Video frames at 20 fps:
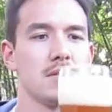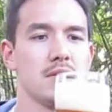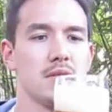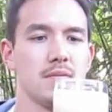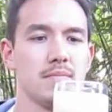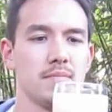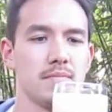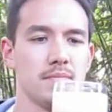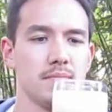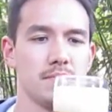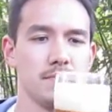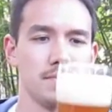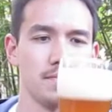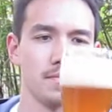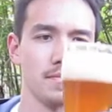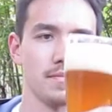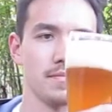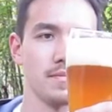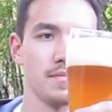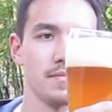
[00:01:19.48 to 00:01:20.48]
Hmm.
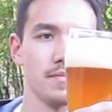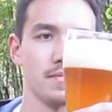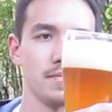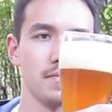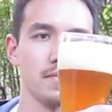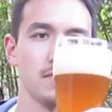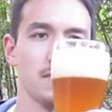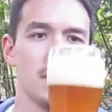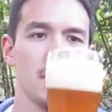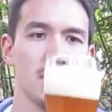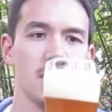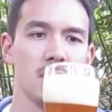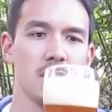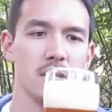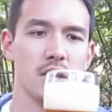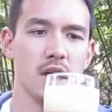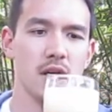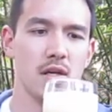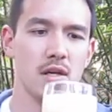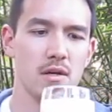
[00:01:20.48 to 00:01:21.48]
It's
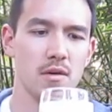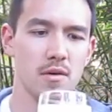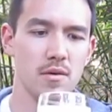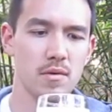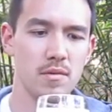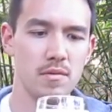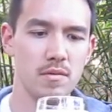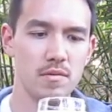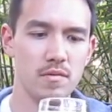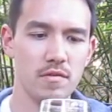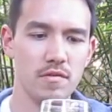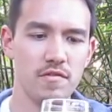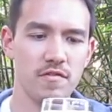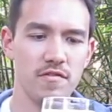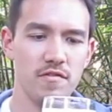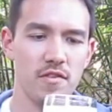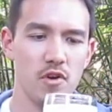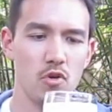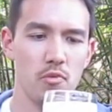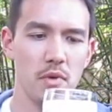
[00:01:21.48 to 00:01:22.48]
got a
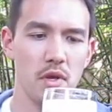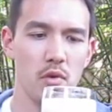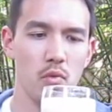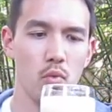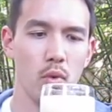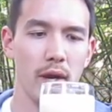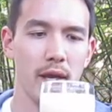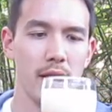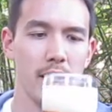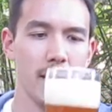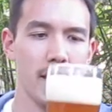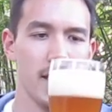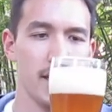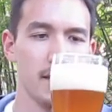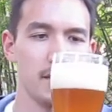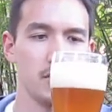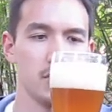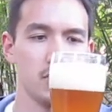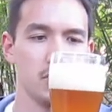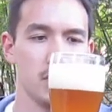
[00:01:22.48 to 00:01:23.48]
foamy white
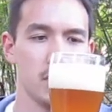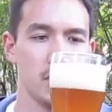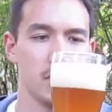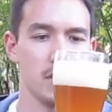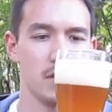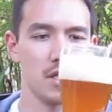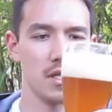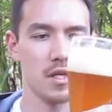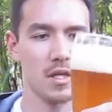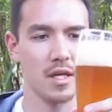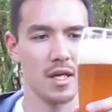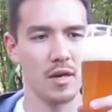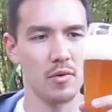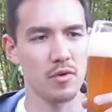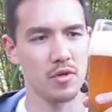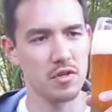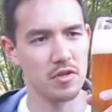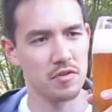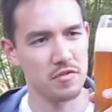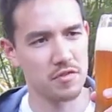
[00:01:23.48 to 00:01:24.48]
head to it. I
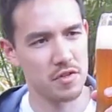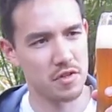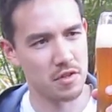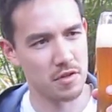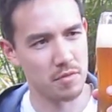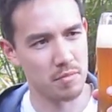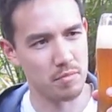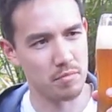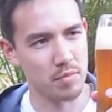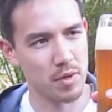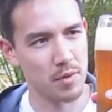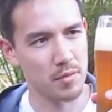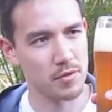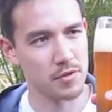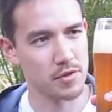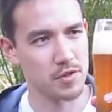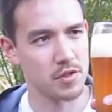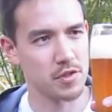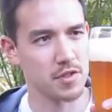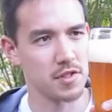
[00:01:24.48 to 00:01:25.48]
wonder if the
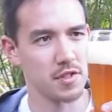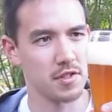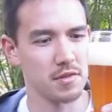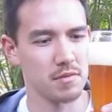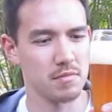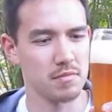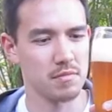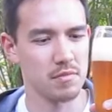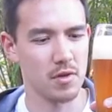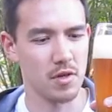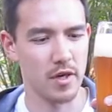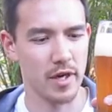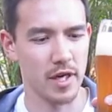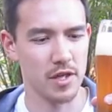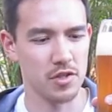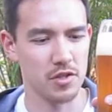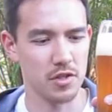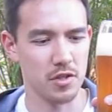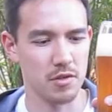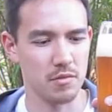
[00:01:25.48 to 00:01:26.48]
bubbles are
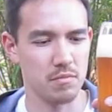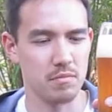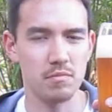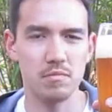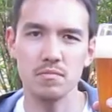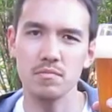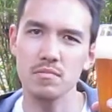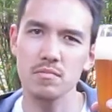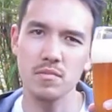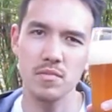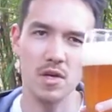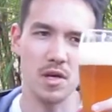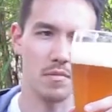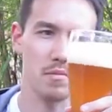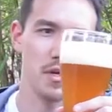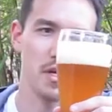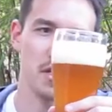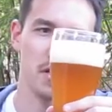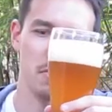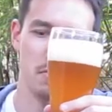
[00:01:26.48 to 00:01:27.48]
actually a
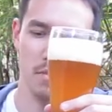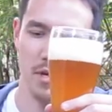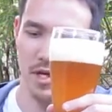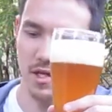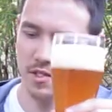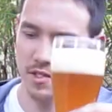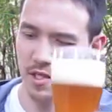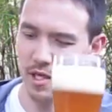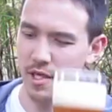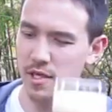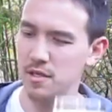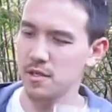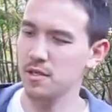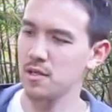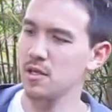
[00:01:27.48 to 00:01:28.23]
bit on the big side.